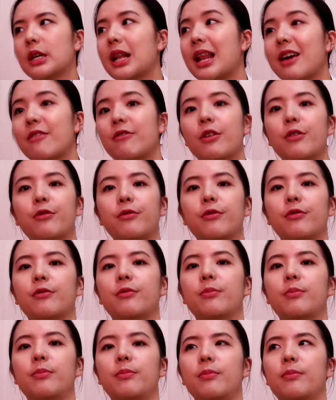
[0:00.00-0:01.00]

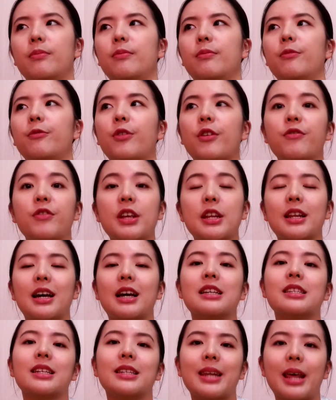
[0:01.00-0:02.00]

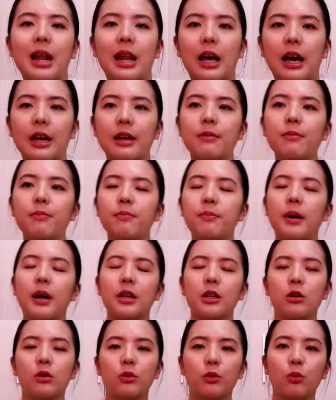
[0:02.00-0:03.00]
11:59 is the deadline,
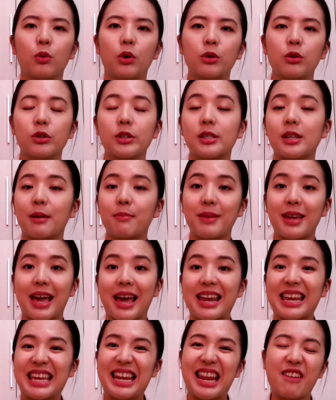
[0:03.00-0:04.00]
but you want to submit
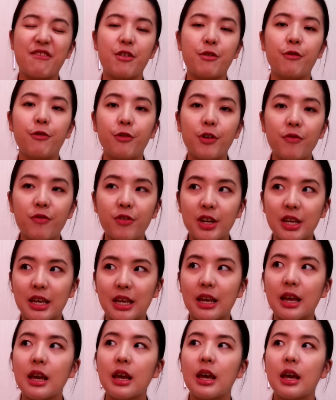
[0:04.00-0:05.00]
at
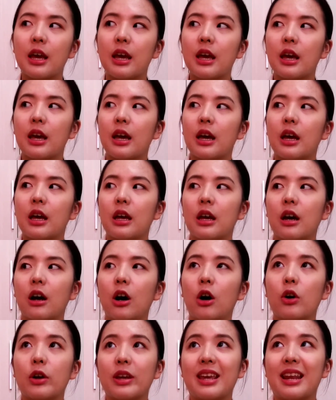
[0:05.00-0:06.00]
11:50
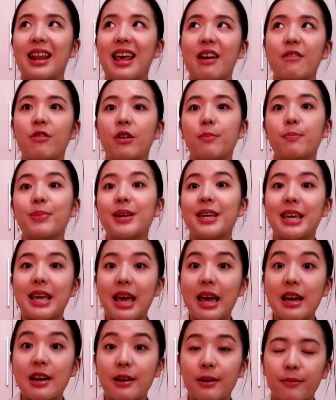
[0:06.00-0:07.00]
or 11
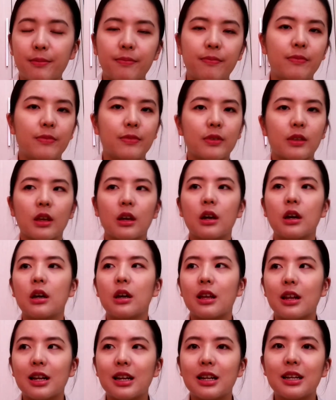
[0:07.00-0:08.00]
p.m.
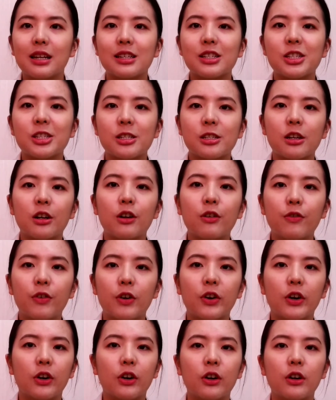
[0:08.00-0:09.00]
The
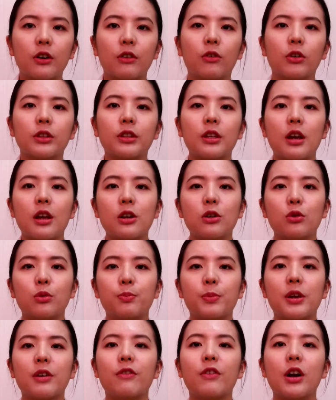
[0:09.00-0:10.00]
server will tend to
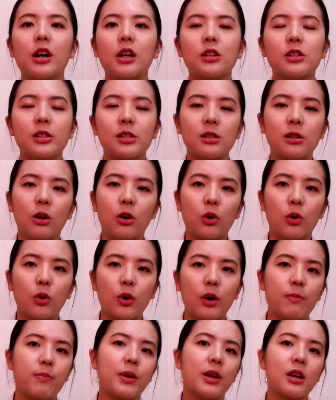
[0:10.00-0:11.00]
be very
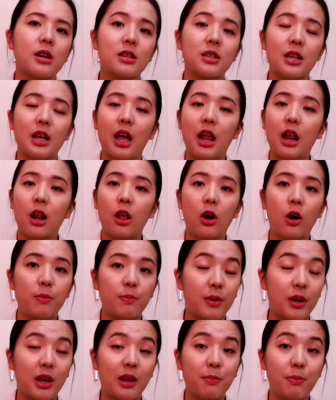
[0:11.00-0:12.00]
slow because a lot
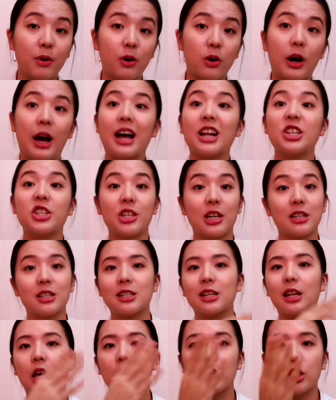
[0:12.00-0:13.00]
of people are
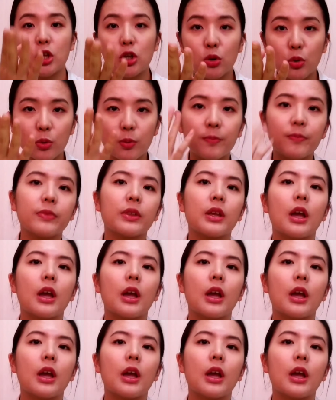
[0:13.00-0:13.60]
just like you,